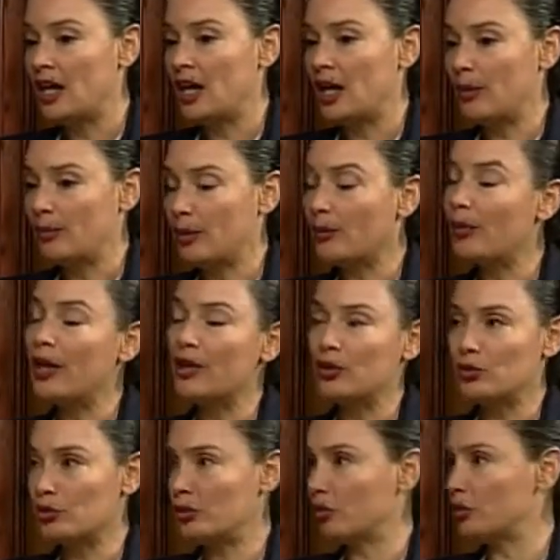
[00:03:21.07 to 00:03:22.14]
a
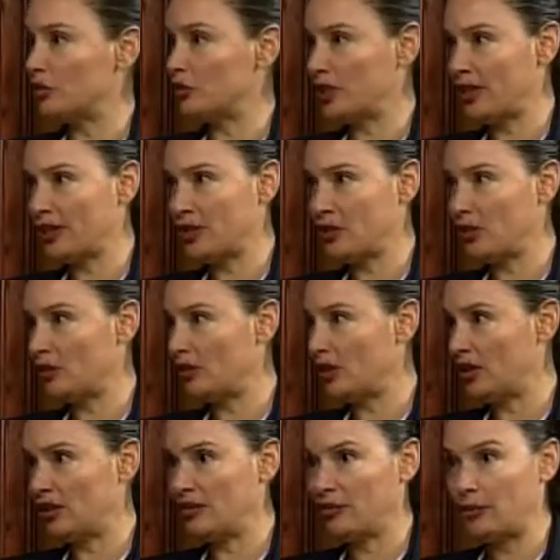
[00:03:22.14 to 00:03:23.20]
perpetual cycle
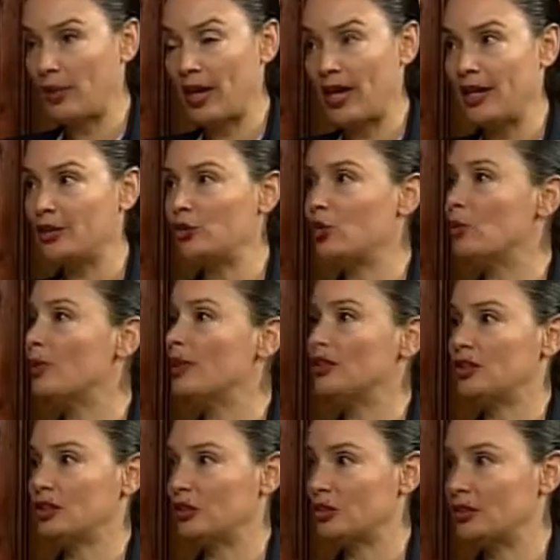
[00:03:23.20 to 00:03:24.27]
of paying too much
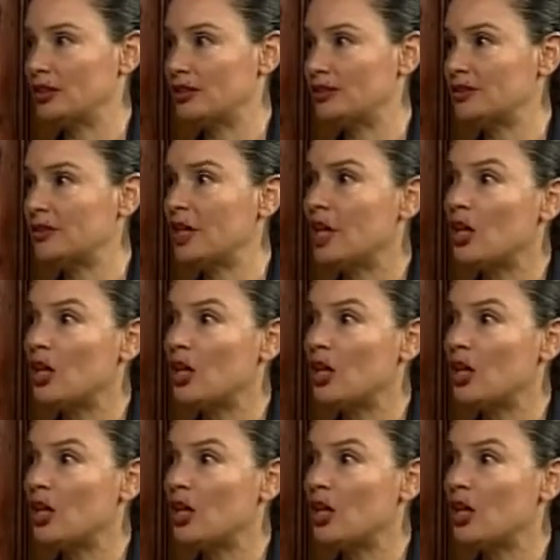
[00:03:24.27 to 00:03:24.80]
interest,